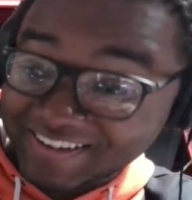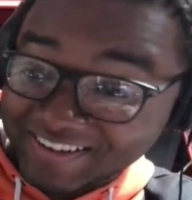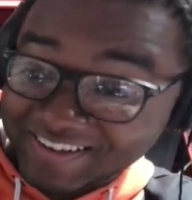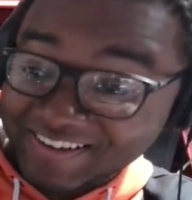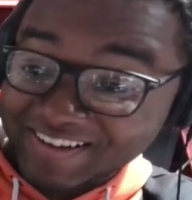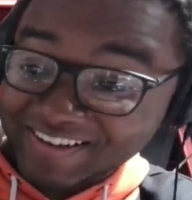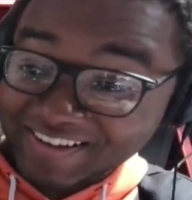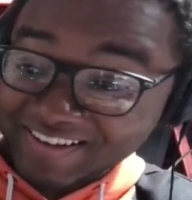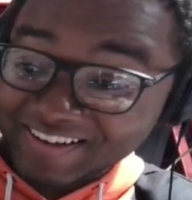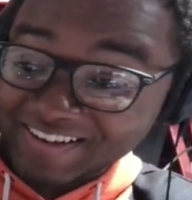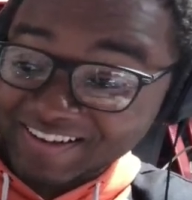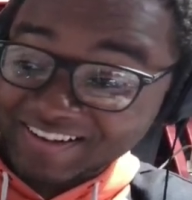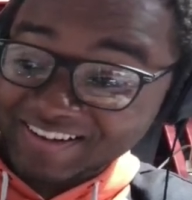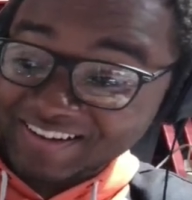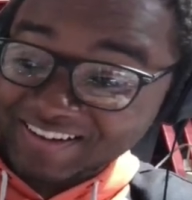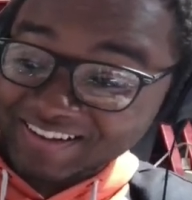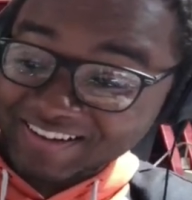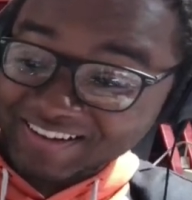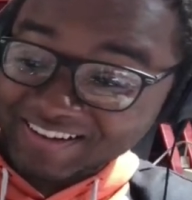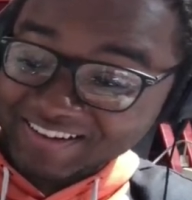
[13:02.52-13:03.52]

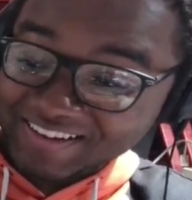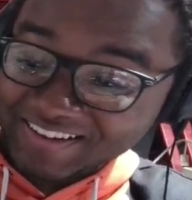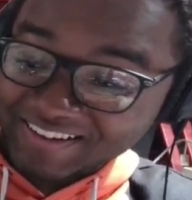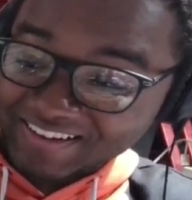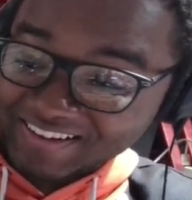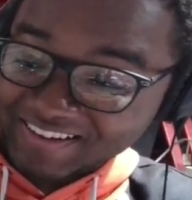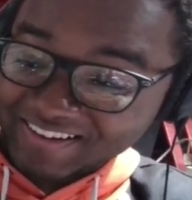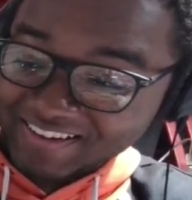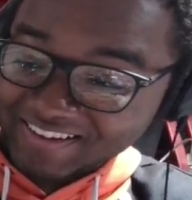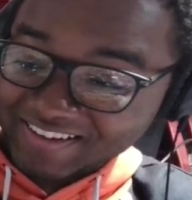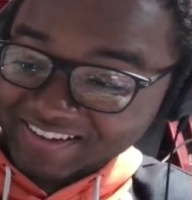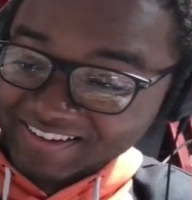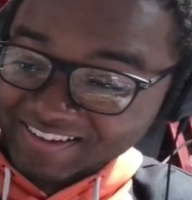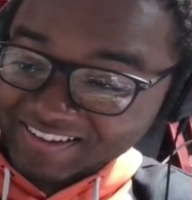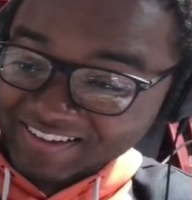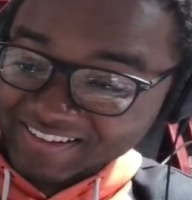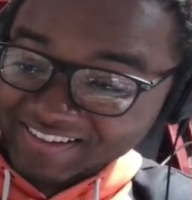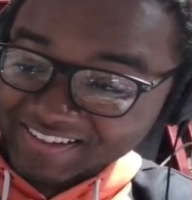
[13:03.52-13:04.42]
(silence)